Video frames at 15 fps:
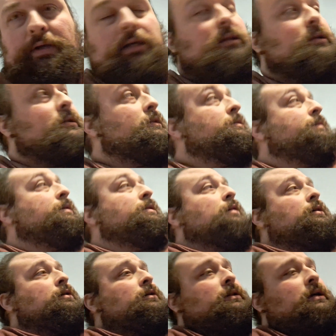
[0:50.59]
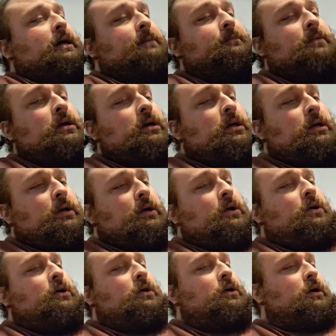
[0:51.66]
He listens to me talk all the time.
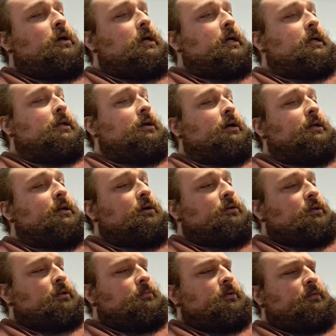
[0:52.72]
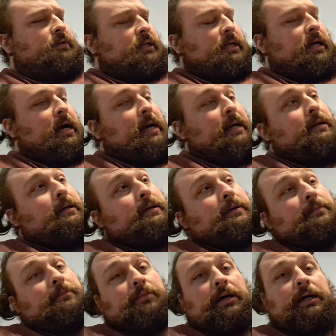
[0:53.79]
And he already knows all the movies I got.
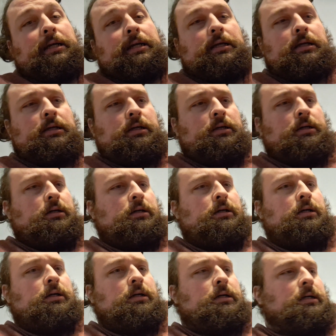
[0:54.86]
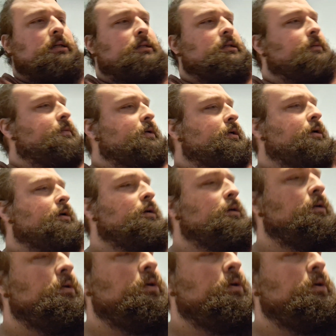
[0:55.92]
But I've got some here.